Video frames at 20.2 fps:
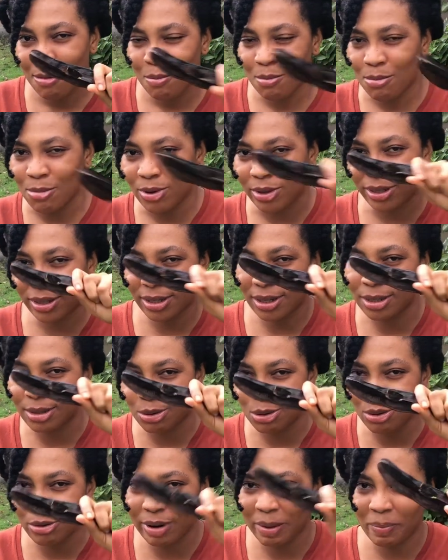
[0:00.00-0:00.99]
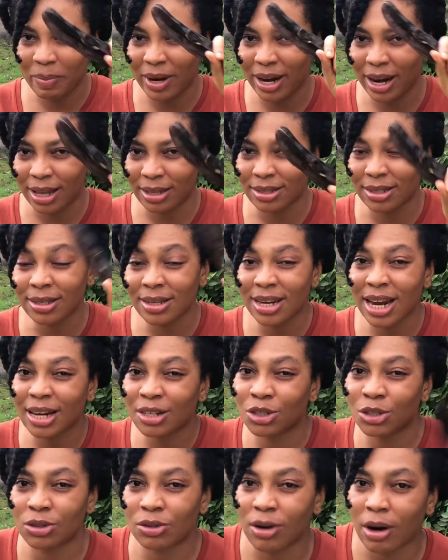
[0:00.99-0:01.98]
mosquito repellent,
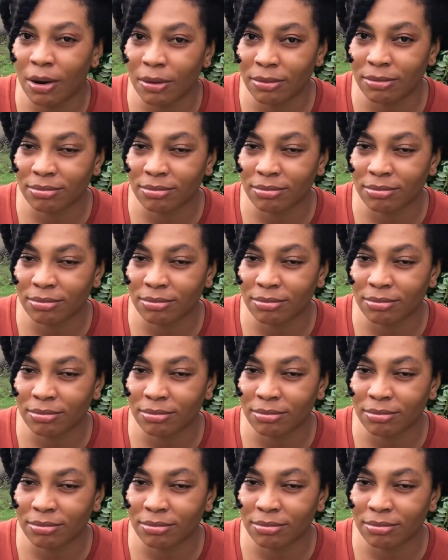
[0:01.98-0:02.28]
natural.